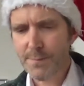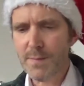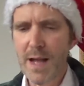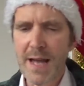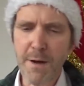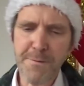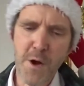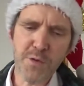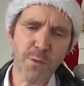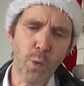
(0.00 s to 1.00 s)
And our
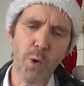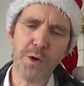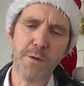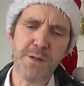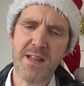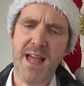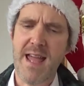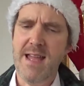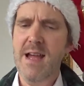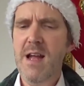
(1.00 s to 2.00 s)
first award of the
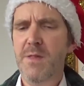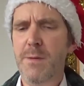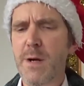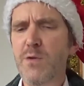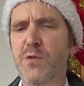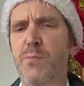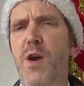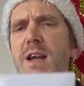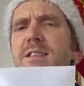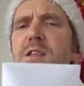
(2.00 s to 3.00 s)
day, the most
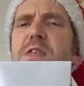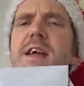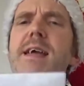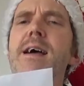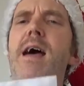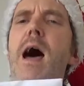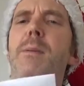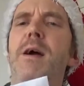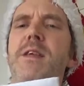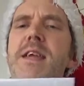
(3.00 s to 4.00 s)
surprising thing
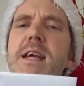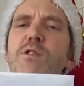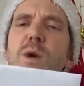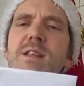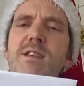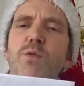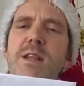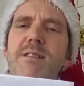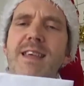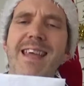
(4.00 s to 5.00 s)
about the year
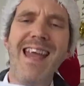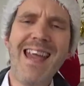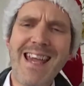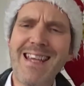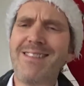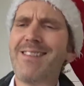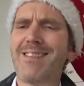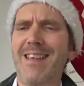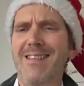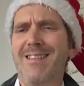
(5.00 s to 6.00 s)
2020 is...